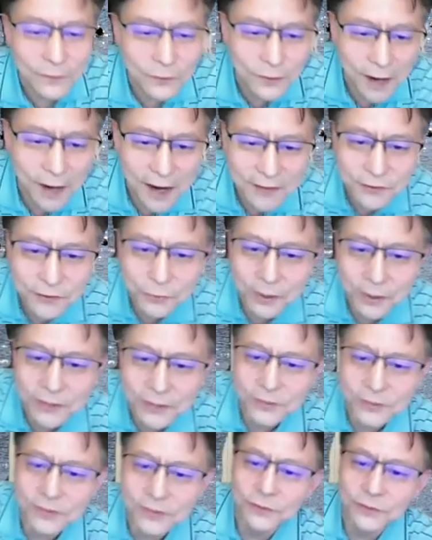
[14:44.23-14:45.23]
ask
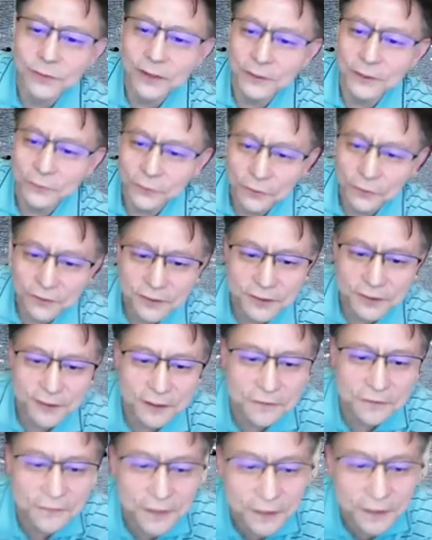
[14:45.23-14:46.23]
questions when you don't see their
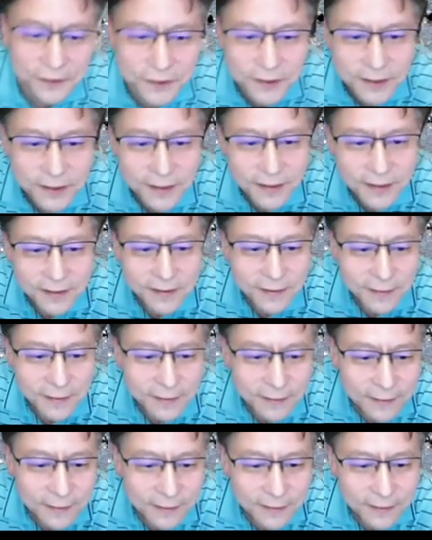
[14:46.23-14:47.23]
face.
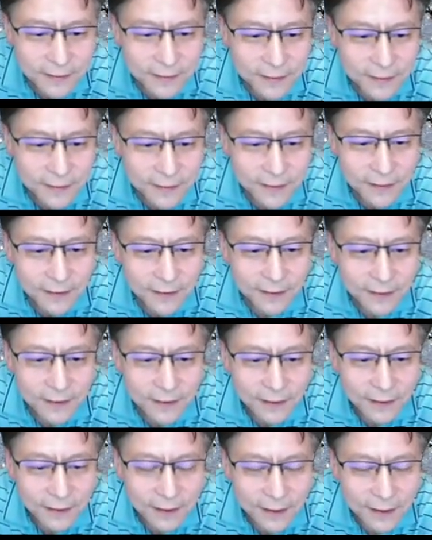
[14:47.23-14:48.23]

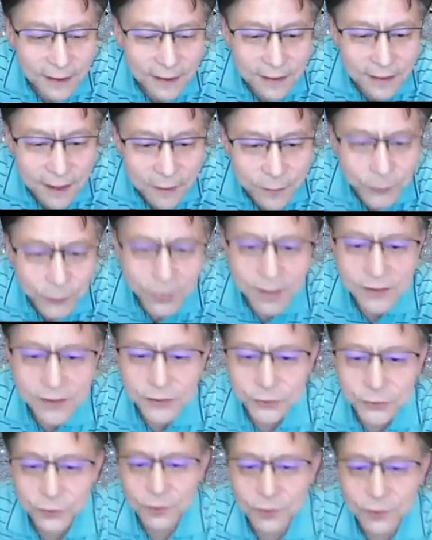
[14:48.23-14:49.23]
And then
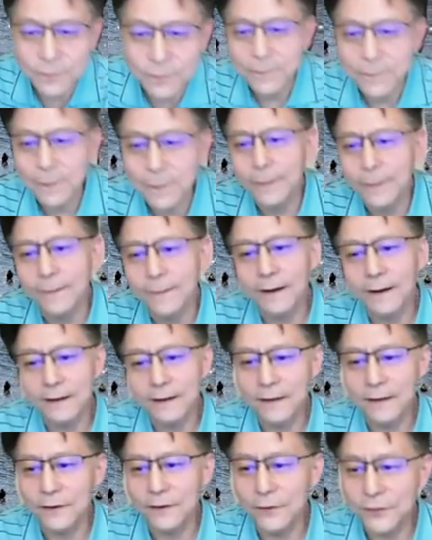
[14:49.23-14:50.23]
brainstorm.
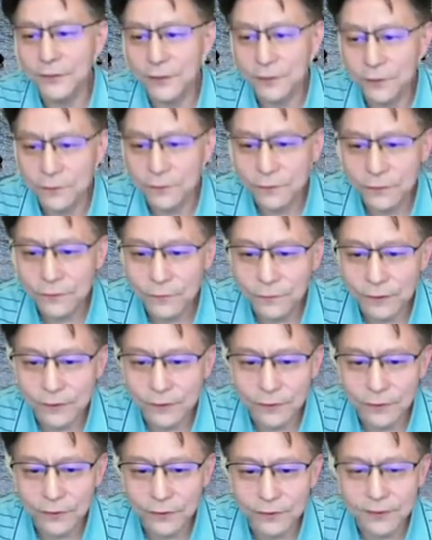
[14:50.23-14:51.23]
They also, with
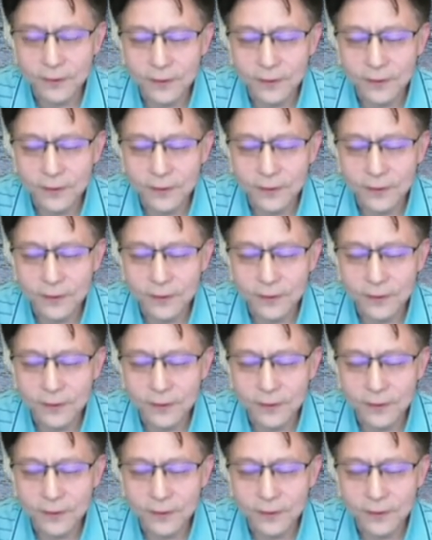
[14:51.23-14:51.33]
all